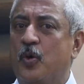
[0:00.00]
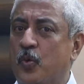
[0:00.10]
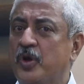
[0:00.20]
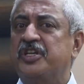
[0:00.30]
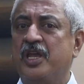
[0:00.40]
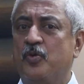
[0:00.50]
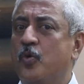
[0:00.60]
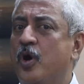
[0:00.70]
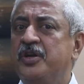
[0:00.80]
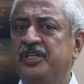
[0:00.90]
What I
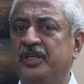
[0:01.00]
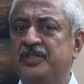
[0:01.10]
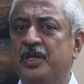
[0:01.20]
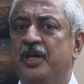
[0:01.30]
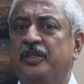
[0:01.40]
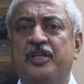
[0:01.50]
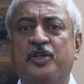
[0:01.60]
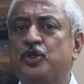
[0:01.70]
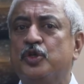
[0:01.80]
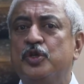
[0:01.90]
want is there
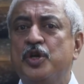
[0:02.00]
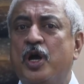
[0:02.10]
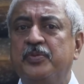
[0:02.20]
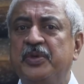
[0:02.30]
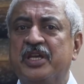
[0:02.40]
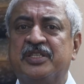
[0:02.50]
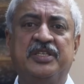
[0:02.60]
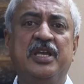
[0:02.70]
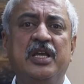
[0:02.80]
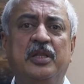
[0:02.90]
should not be a
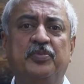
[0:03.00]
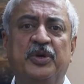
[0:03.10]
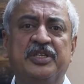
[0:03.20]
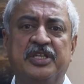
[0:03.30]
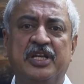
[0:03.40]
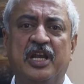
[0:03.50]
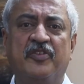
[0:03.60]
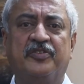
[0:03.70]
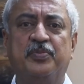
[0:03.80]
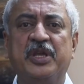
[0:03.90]
single person
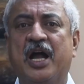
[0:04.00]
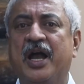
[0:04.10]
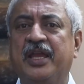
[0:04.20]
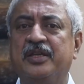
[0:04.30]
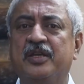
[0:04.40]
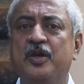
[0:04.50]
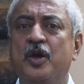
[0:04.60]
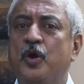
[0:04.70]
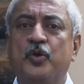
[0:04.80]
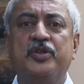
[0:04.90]
left behind
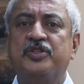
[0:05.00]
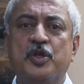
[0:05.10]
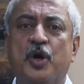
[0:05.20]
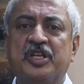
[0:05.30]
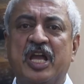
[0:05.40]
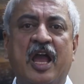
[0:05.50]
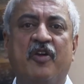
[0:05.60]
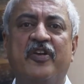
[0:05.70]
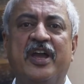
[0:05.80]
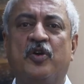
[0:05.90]
who is not
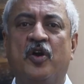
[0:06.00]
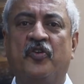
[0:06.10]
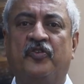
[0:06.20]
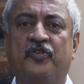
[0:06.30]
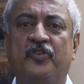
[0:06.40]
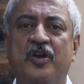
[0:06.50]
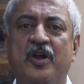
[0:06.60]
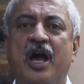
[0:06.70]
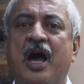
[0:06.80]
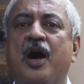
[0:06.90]
aware of
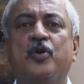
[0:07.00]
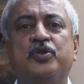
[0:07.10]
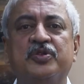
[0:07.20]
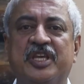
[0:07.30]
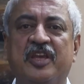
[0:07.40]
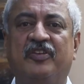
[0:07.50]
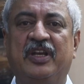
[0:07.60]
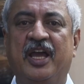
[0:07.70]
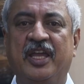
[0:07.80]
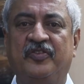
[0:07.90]
how to save a
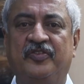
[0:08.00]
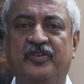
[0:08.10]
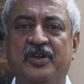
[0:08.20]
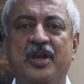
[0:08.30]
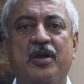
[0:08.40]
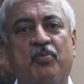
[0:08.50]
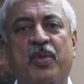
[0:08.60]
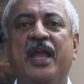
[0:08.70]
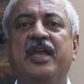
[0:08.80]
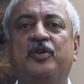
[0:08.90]
life
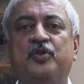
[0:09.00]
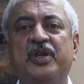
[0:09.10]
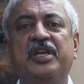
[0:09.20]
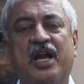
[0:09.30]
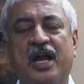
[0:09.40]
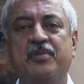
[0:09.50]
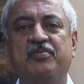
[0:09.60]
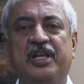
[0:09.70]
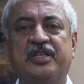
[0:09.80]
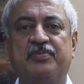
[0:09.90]
by doing a
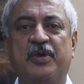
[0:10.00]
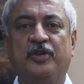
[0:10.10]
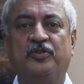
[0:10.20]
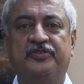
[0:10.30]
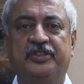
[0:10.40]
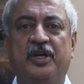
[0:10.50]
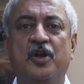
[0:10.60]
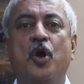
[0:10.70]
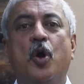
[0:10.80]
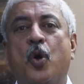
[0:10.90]
Heimlich's maneuver
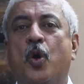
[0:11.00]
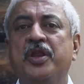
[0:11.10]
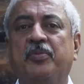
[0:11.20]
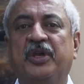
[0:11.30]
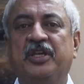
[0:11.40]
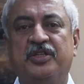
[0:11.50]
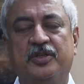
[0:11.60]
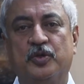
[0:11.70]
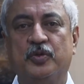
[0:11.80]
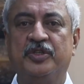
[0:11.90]
on a
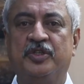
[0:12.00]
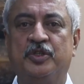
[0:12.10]
patient who is